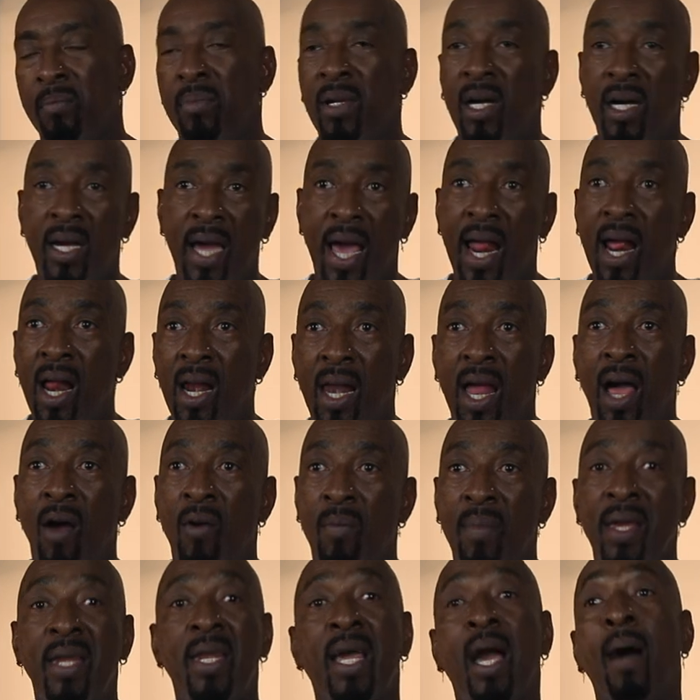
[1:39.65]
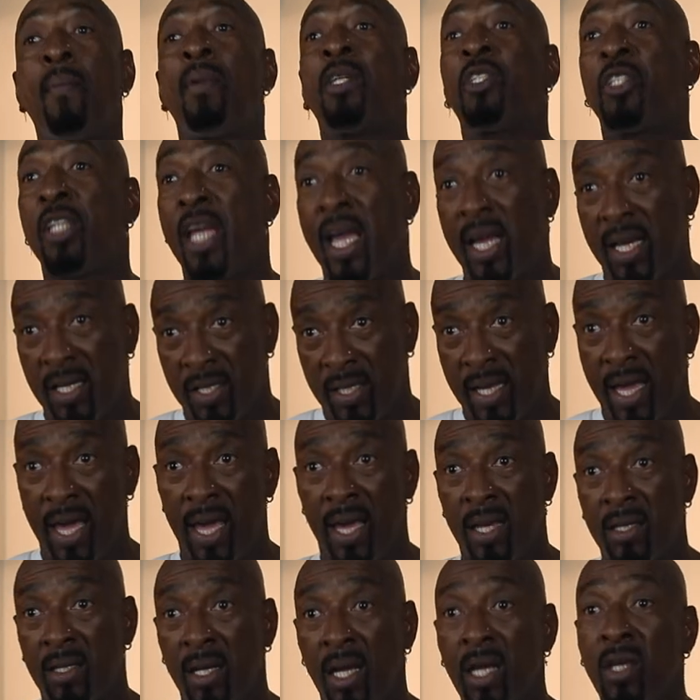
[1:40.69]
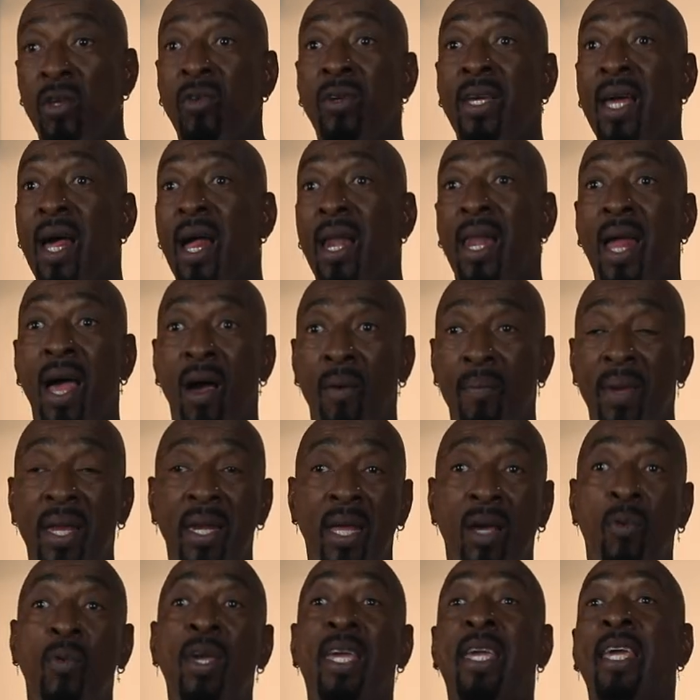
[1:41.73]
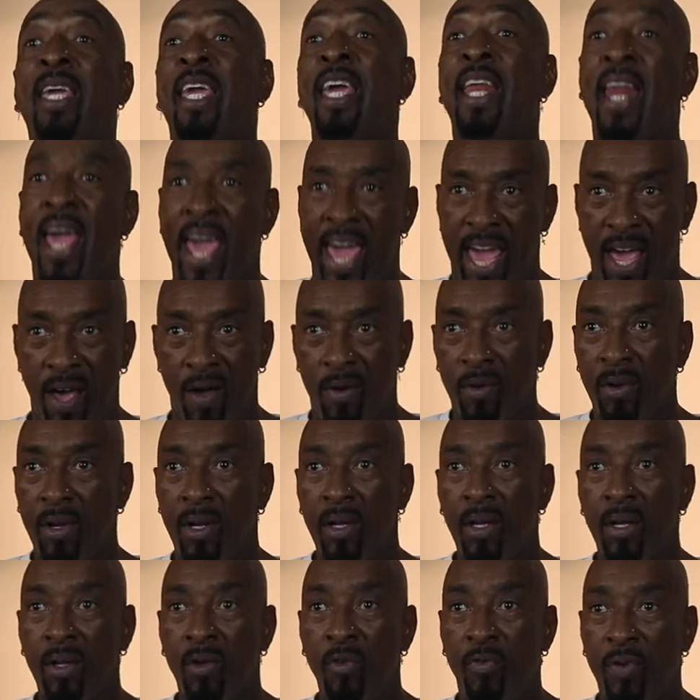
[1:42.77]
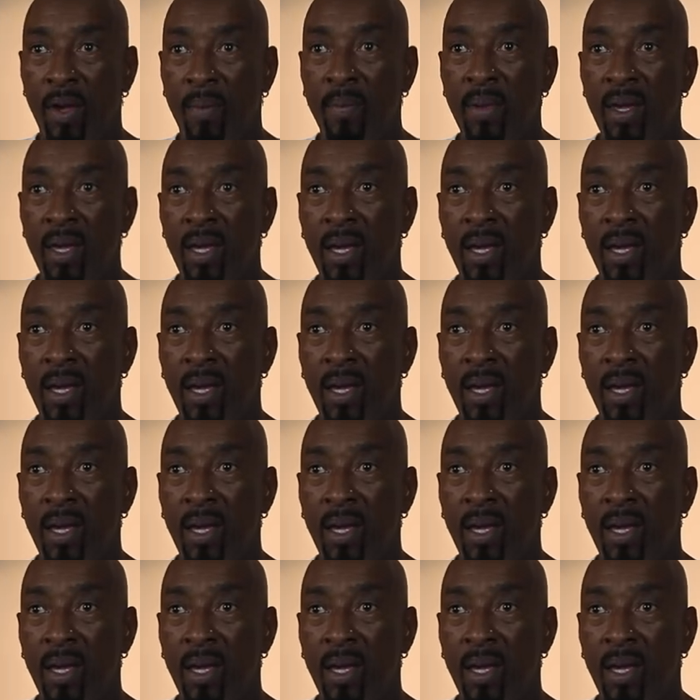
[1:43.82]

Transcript: Blood got out of line with me, nigga, I'm going to check his ass. You got out of line with me, nigga, we can get down. You feel me?